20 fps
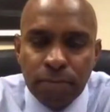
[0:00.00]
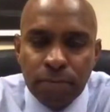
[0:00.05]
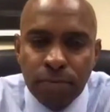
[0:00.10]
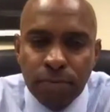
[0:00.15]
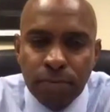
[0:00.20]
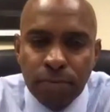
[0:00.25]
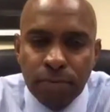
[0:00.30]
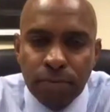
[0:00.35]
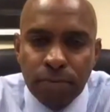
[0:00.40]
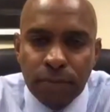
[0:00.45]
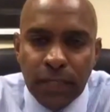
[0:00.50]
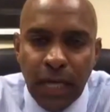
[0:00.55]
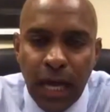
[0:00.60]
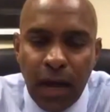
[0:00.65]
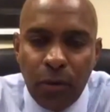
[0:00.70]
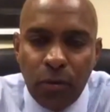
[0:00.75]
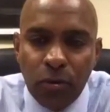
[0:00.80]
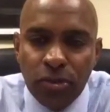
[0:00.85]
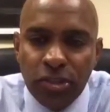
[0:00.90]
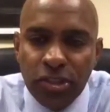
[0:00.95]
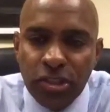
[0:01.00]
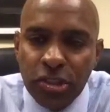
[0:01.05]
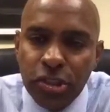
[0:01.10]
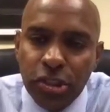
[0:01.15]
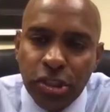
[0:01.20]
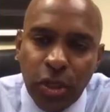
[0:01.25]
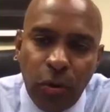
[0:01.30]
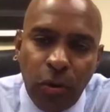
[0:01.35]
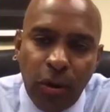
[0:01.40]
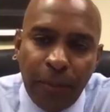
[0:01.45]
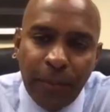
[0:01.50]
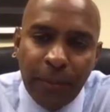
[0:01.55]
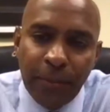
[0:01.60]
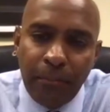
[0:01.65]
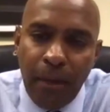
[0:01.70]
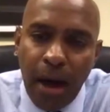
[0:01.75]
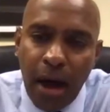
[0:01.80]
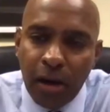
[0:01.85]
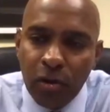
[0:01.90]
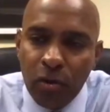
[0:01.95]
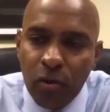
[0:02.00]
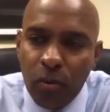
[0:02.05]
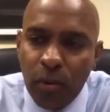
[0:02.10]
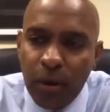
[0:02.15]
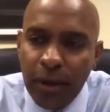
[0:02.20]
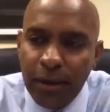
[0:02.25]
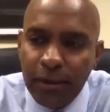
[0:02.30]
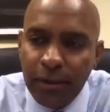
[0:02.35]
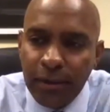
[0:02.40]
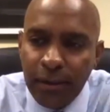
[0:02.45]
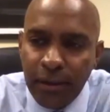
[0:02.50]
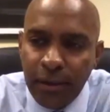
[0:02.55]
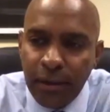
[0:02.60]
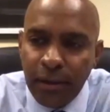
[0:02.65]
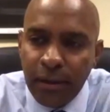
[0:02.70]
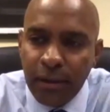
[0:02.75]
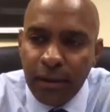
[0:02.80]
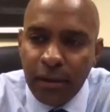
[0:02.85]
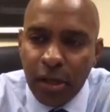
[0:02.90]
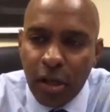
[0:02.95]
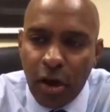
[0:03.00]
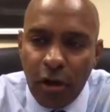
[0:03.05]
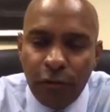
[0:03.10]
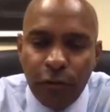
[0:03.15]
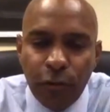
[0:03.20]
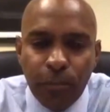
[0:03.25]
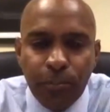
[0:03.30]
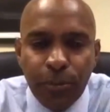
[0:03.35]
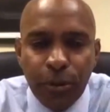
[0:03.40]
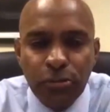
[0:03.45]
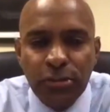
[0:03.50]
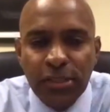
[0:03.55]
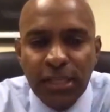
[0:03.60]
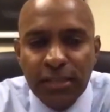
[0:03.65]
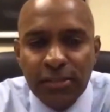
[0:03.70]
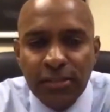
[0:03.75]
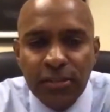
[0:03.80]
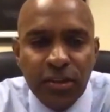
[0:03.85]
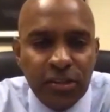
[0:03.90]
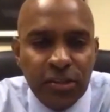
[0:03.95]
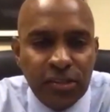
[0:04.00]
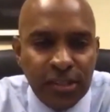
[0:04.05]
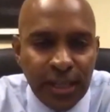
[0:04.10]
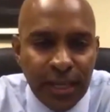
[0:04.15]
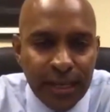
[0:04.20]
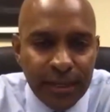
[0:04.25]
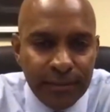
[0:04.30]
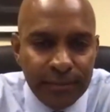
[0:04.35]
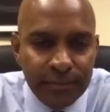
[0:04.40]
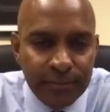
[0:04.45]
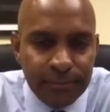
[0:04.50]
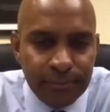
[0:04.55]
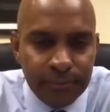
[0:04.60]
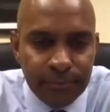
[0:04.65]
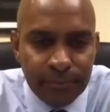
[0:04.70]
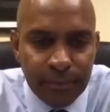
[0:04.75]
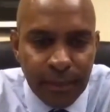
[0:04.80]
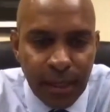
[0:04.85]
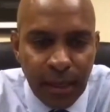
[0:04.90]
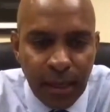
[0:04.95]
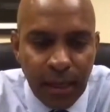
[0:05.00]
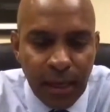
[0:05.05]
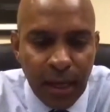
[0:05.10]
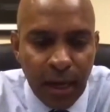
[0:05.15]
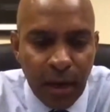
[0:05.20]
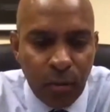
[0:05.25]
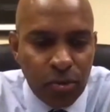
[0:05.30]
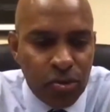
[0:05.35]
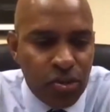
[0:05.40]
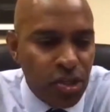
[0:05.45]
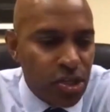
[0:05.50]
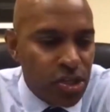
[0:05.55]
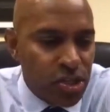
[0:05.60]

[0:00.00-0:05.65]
I want you to show up and model what lawful protest looks like. I want you to show up.